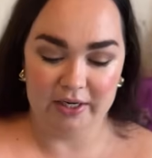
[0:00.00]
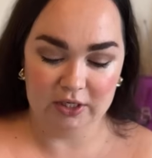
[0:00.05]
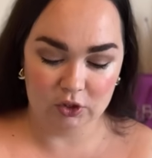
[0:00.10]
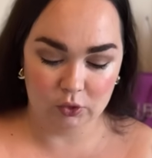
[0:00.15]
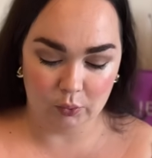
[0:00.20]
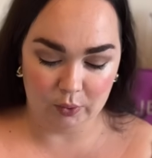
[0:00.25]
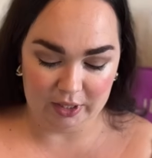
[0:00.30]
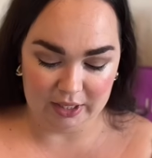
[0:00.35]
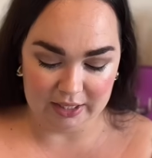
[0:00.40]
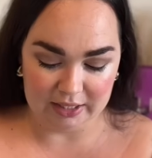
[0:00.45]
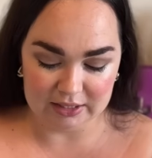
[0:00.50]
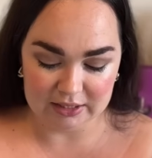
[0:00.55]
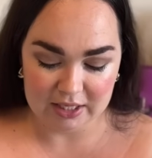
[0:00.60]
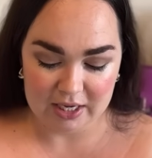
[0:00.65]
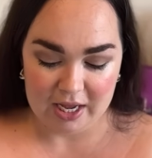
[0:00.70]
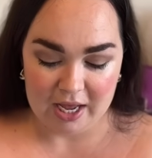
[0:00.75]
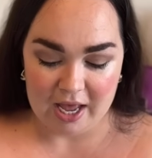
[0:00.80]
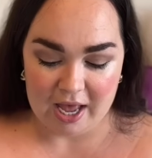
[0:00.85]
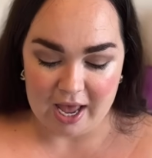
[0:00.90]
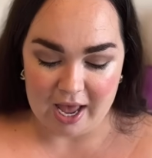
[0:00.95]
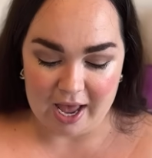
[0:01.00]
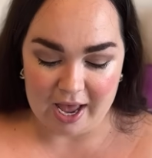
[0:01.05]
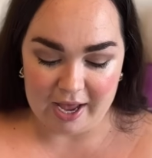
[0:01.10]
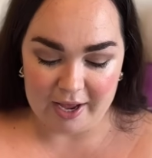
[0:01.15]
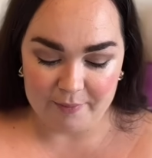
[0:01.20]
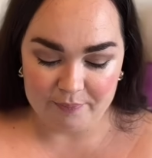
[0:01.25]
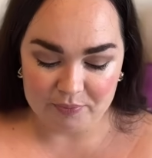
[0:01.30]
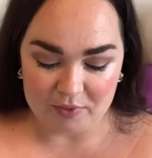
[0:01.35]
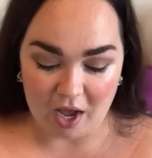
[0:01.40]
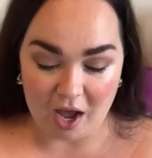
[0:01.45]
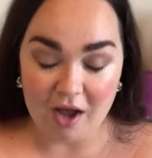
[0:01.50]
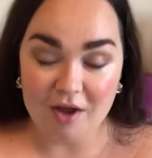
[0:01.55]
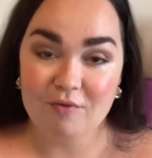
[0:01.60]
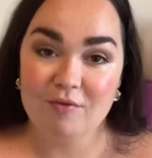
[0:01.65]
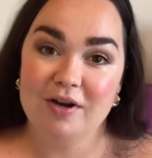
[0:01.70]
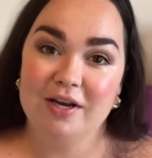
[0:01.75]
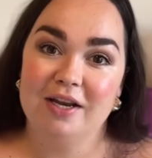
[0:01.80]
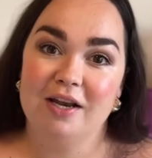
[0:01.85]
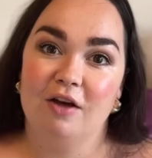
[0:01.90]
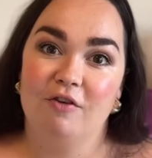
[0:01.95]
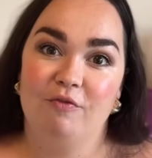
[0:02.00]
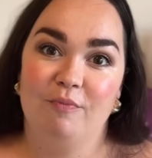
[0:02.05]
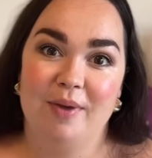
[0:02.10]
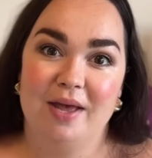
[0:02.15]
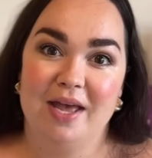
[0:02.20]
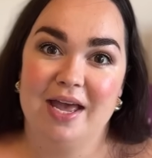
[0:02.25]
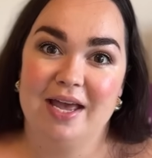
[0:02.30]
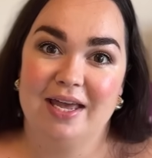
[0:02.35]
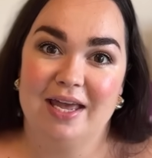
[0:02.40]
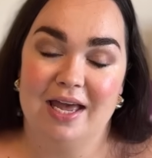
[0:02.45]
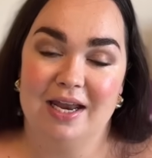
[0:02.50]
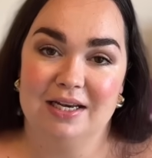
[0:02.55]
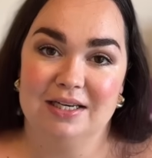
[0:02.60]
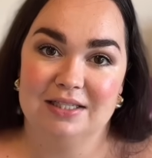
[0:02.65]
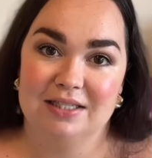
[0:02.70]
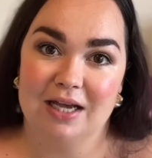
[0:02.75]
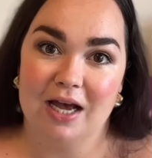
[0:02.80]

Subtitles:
tweed. I really love Peer Gynt.